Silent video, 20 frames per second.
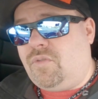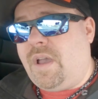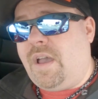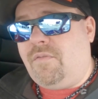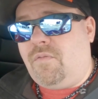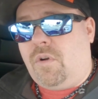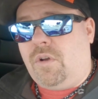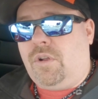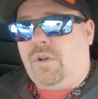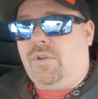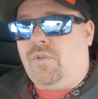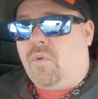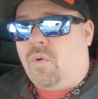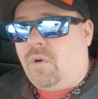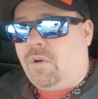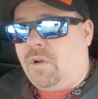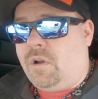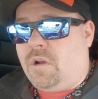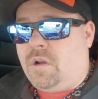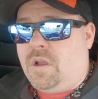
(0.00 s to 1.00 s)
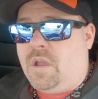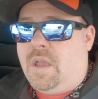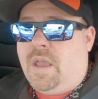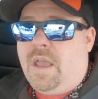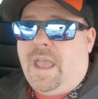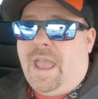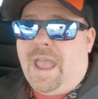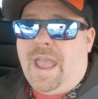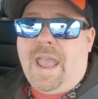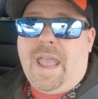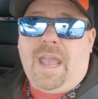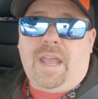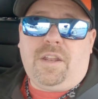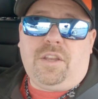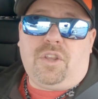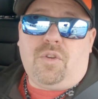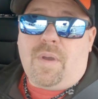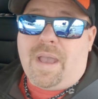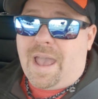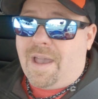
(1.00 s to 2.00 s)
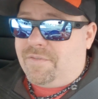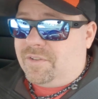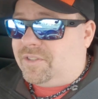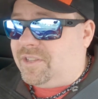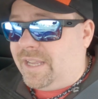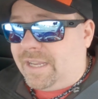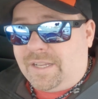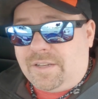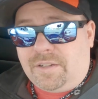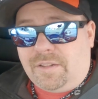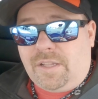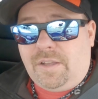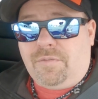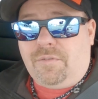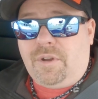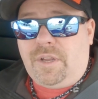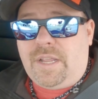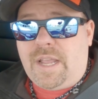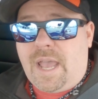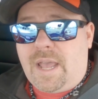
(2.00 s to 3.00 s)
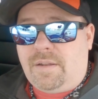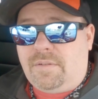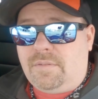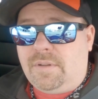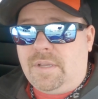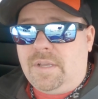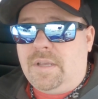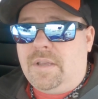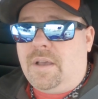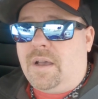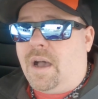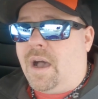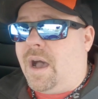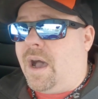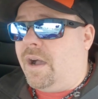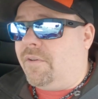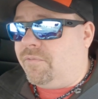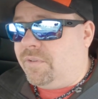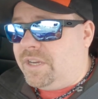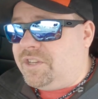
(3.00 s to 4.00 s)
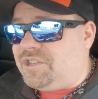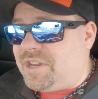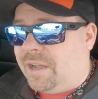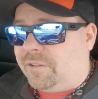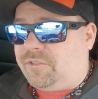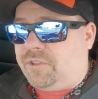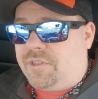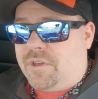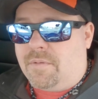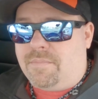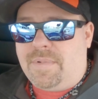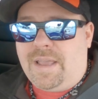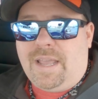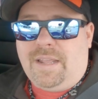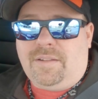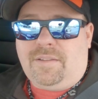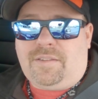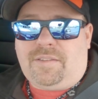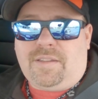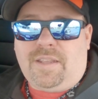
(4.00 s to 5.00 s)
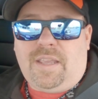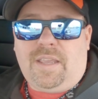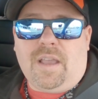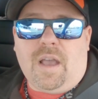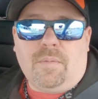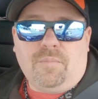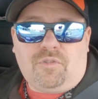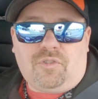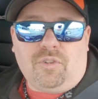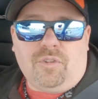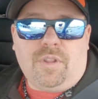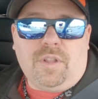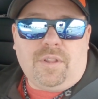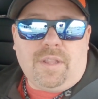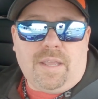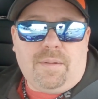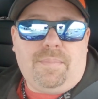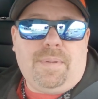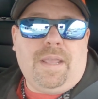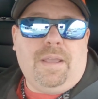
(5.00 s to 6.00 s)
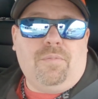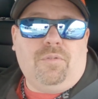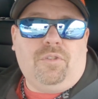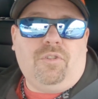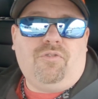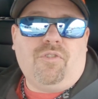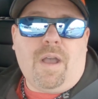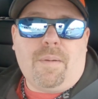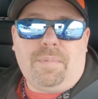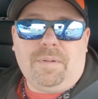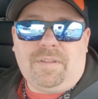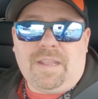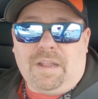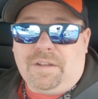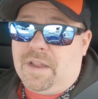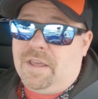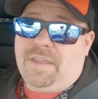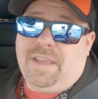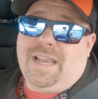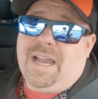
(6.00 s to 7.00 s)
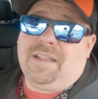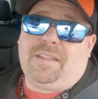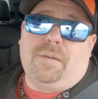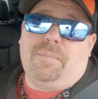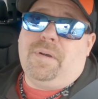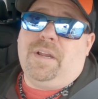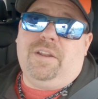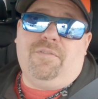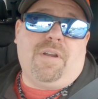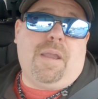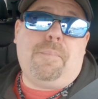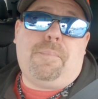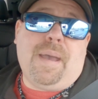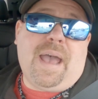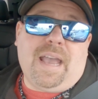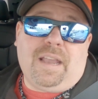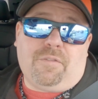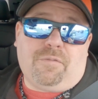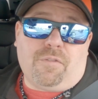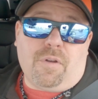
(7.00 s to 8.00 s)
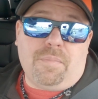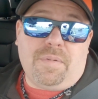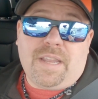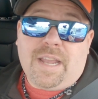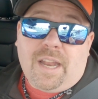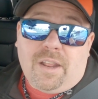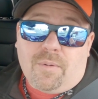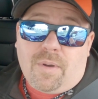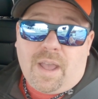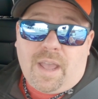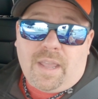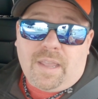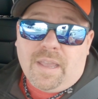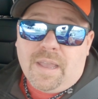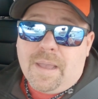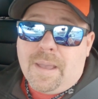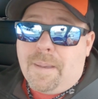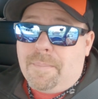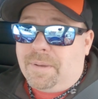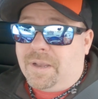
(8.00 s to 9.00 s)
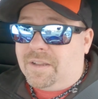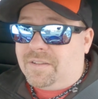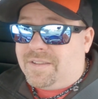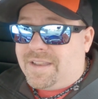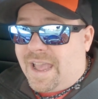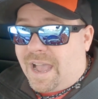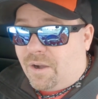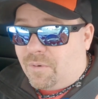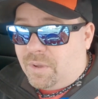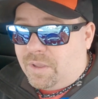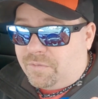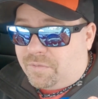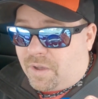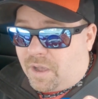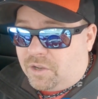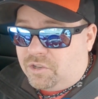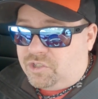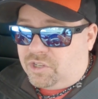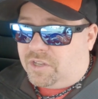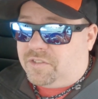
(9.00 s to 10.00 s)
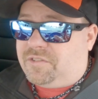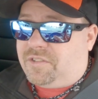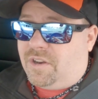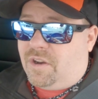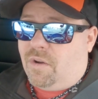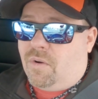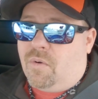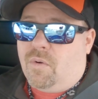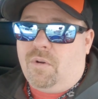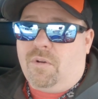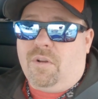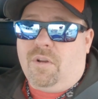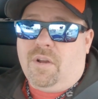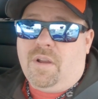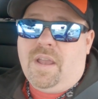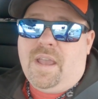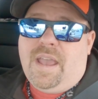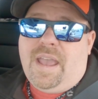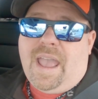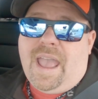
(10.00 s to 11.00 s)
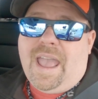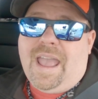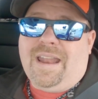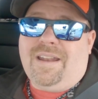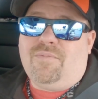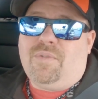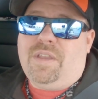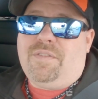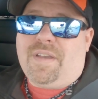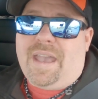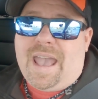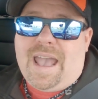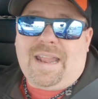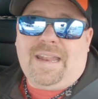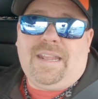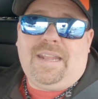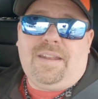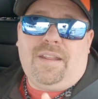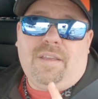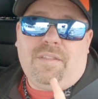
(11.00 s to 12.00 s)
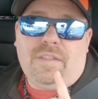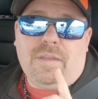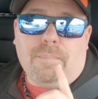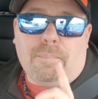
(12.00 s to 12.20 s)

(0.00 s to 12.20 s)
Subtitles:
have one on order and you haven't taken delivery yet, reach out to them and see. I'm sure that they'd be able to drop it down. Now, they got the money right back from me anyway, because now we've adjusted our order and we've added the